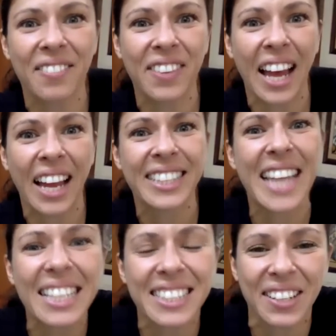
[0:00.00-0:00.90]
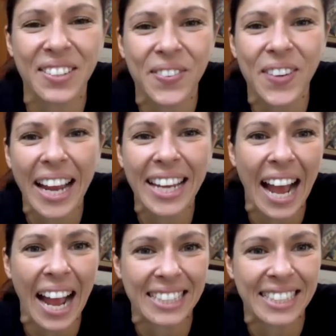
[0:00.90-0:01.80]
love that. That's a great
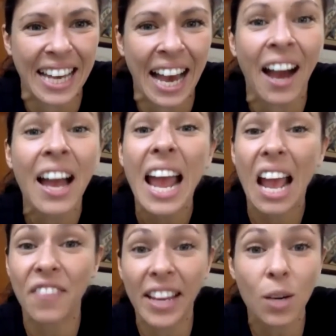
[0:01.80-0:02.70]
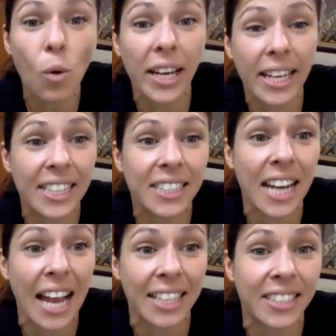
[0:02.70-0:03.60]
idea. If anyone needs an
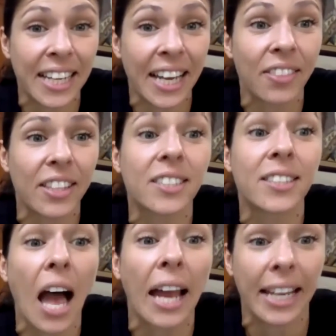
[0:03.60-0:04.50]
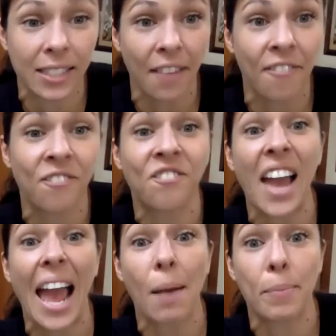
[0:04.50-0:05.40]
idea, the sun is a
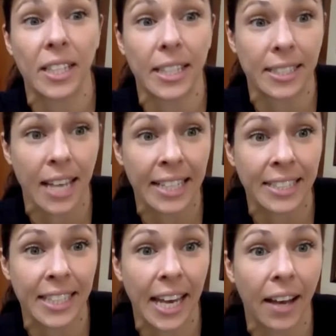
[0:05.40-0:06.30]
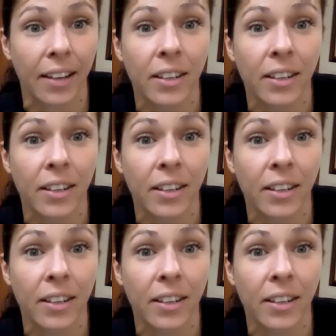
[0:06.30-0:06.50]
fabulous idea.